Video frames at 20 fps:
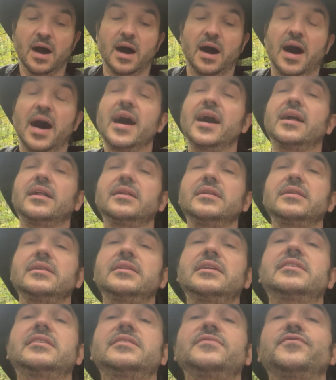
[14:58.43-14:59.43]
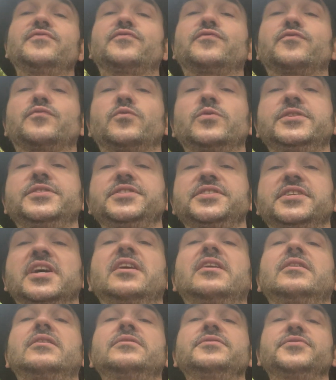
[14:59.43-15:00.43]
Our love was
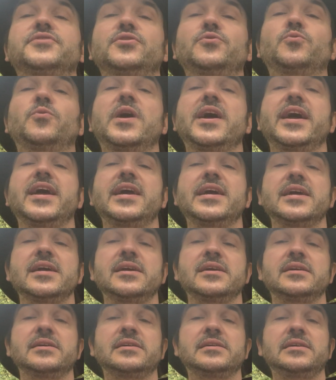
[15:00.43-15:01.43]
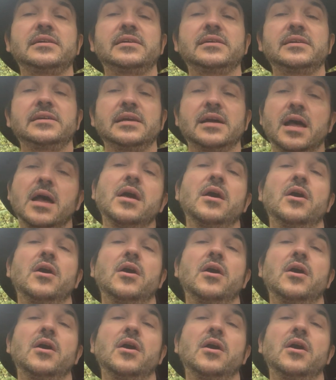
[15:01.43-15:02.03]
on the wing,